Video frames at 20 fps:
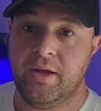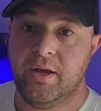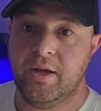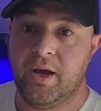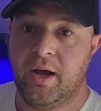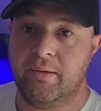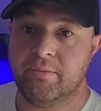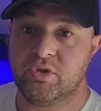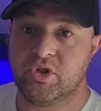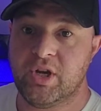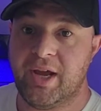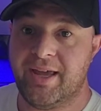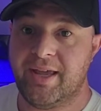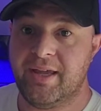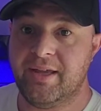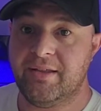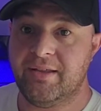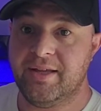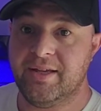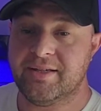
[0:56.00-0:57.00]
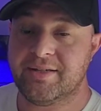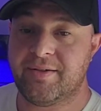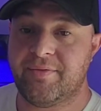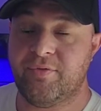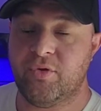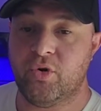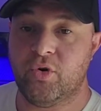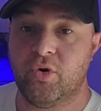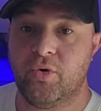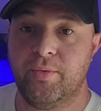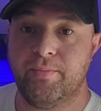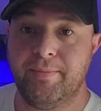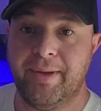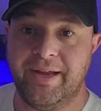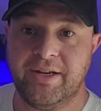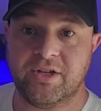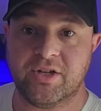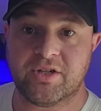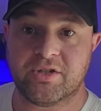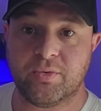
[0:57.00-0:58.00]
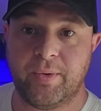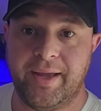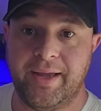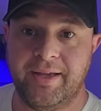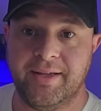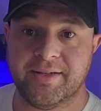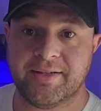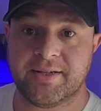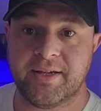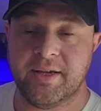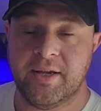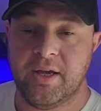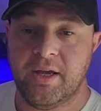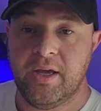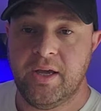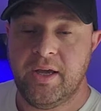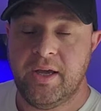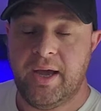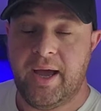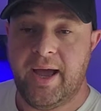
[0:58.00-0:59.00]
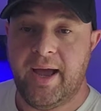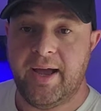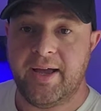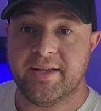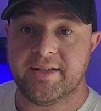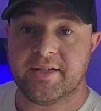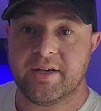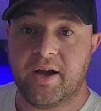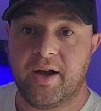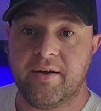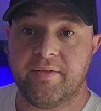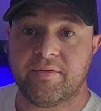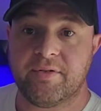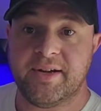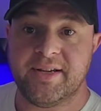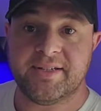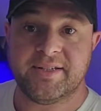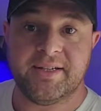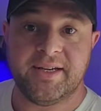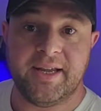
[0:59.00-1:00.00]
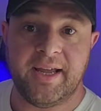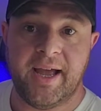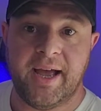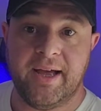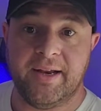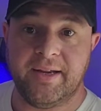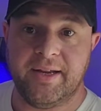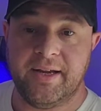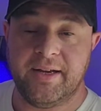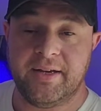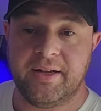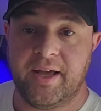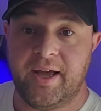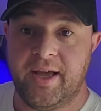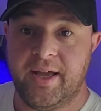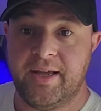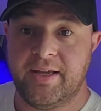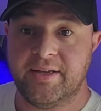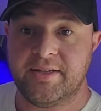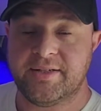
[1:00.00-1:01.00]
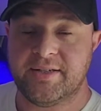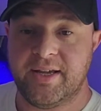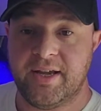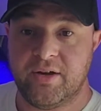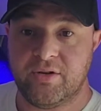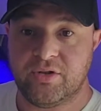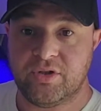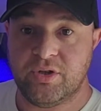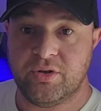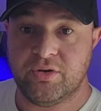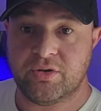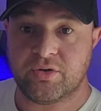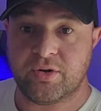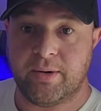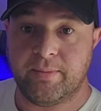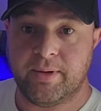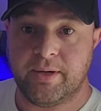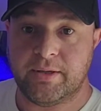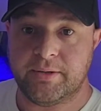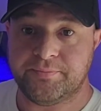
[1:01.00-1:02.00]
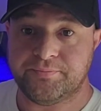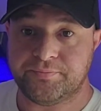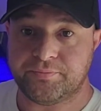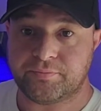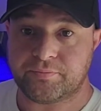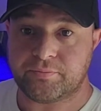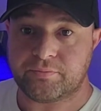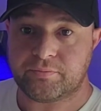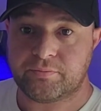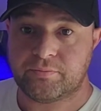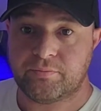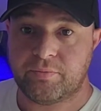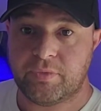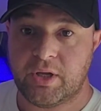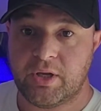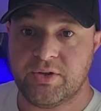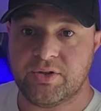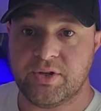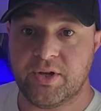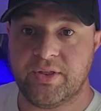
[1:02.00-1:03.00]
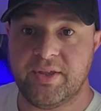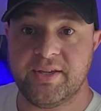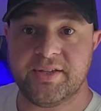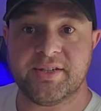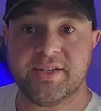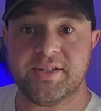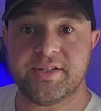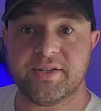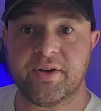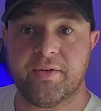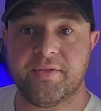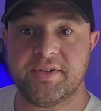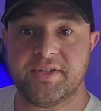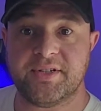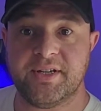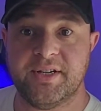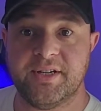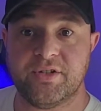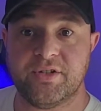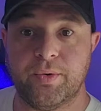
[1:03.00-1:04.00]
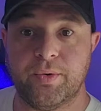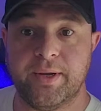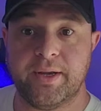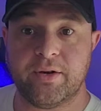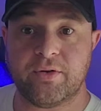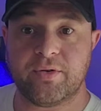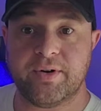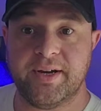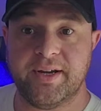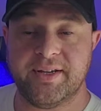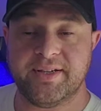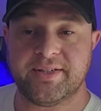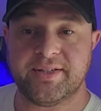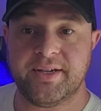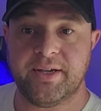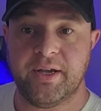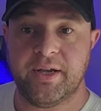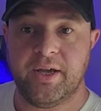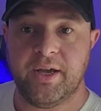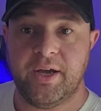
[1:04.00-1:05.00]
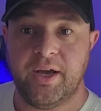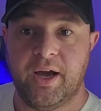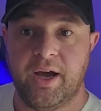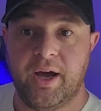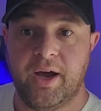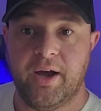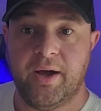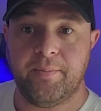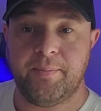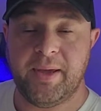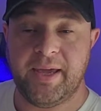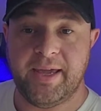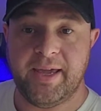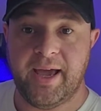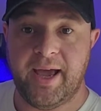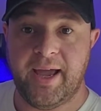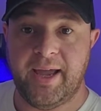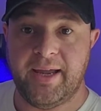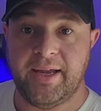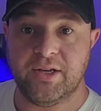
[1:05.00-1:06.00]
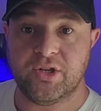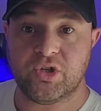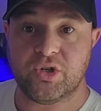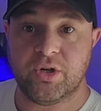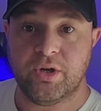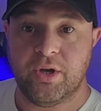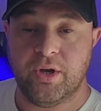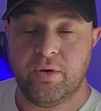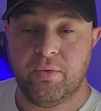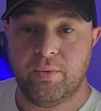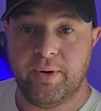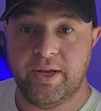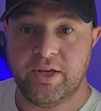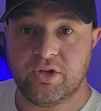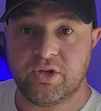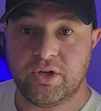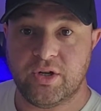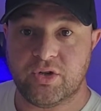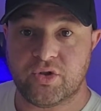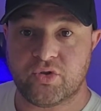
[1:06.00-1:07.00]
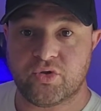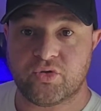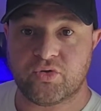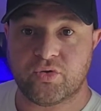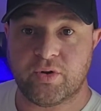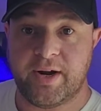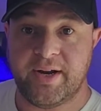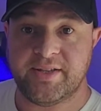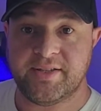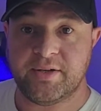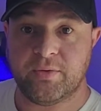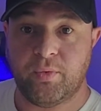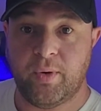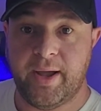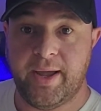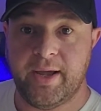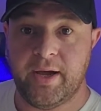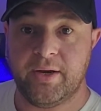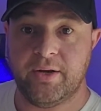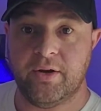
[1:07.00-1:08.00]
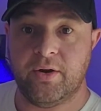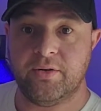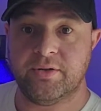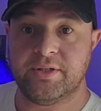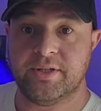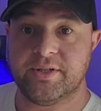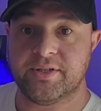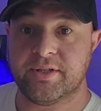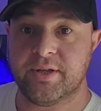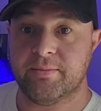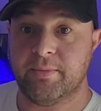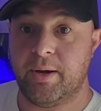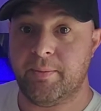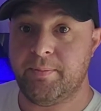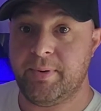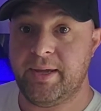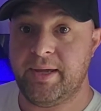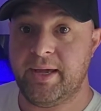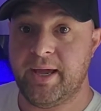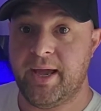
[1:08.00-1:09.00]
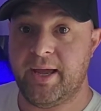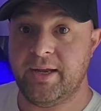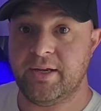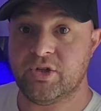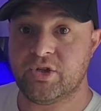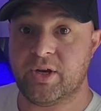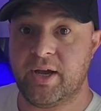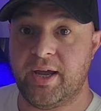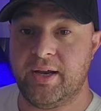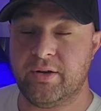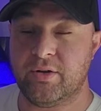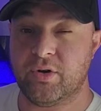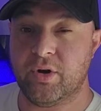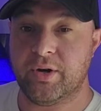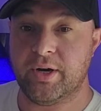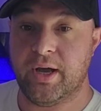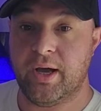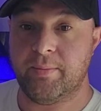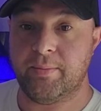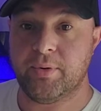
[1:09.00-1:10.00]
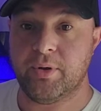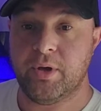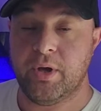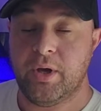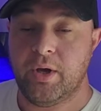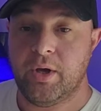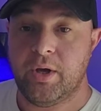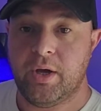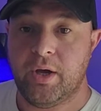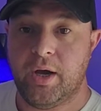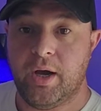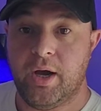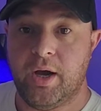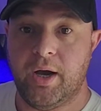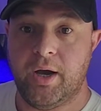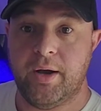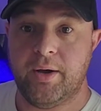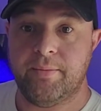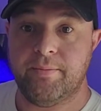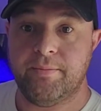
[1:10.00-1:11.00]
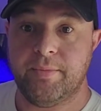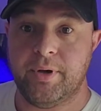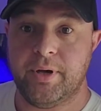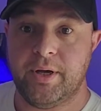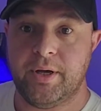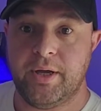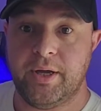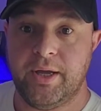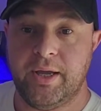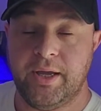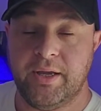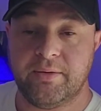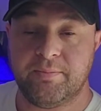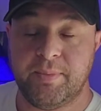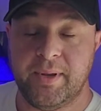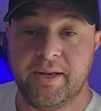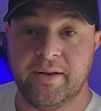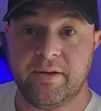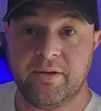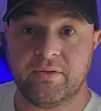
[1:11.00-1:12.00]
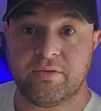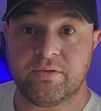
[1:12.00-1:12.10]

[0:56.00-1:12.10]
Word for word: I'm checking this for major swings as I've recently added a CO2 scrubber. So this is obviously increase uh, pH, which straight away I noticed that my pH had gone up. Um, it had been